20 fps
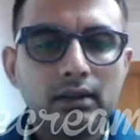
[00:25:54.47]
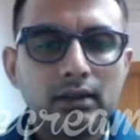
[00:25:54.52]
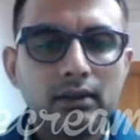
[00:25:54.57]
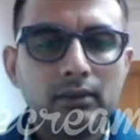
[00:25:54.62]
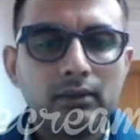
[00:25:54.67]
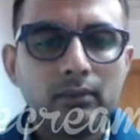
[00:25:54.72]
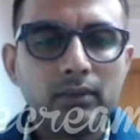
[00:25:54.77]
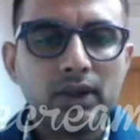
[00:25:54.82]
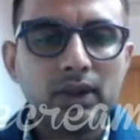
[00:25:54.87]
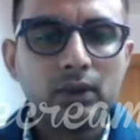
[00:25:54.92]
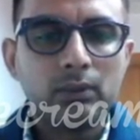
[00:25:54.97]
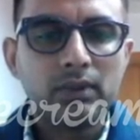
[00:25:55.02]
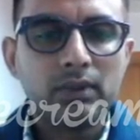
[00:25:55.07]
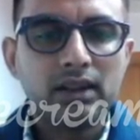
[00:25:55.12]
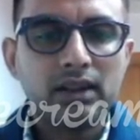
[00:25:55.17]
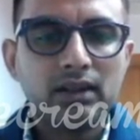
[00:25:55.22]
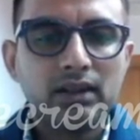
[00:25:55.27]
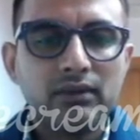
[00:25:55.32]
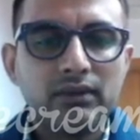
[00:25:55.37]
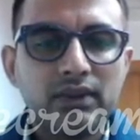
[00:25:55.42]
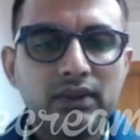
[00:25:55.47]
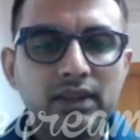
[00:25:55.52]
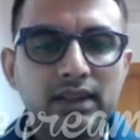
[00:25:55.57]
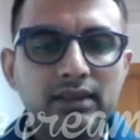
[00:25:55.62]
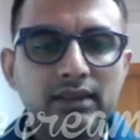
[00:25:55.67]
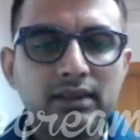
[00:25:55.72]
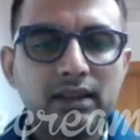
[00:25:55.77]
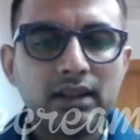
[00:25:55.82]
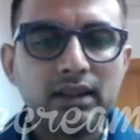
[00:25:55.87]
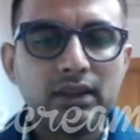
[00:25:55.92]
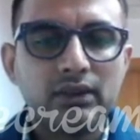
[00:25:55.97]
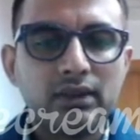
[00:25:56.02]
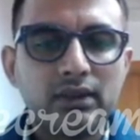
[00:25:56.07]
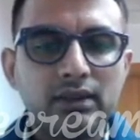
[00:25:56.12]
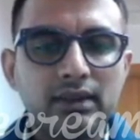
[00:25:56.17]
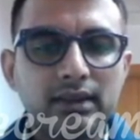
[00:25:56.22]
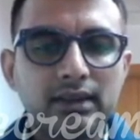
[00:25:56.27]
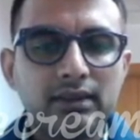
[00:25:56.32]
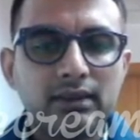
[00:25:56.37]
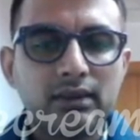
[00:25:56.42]
mathematical, physics, and natural
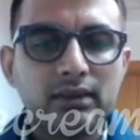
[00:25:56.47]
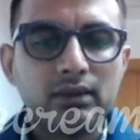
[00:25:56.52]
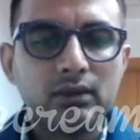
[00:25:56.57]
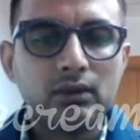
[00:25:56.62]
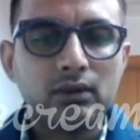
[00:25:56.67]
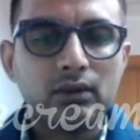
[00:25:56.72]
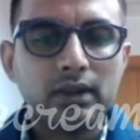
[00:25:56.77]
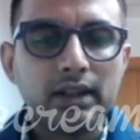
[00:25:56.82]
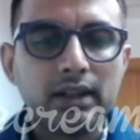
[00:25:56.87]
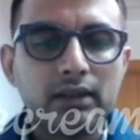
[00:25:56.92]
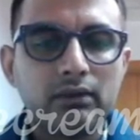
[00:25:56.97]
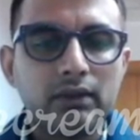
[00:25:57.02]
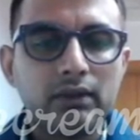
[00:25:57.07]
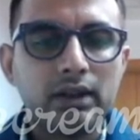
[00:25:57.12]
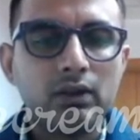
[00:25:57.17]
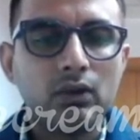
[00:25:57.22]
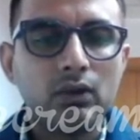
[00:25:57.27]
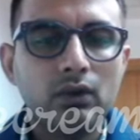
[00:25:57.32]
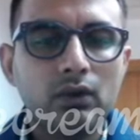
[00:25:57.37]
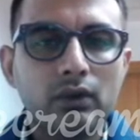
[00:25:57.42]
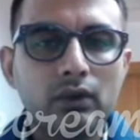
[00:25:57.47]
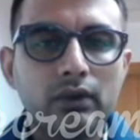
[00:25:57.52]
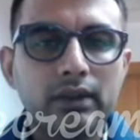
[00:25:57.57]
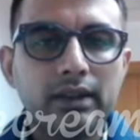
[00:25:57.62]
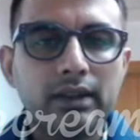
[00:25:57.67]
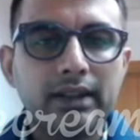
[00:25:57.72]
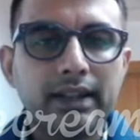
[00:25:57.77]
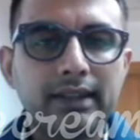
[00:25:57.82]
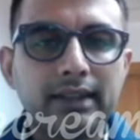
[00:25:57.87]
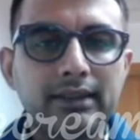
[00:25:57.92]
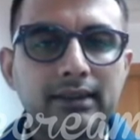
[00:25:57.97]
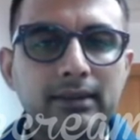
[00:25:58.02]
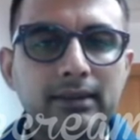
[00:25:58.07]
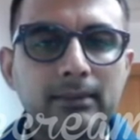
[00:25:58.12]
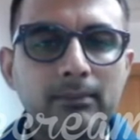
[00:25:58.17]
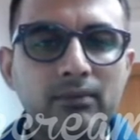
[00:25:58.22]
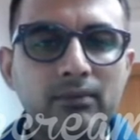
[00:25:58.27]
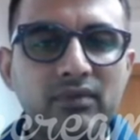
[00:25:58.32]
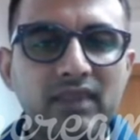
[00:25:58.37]
sciences. Okay, we go next.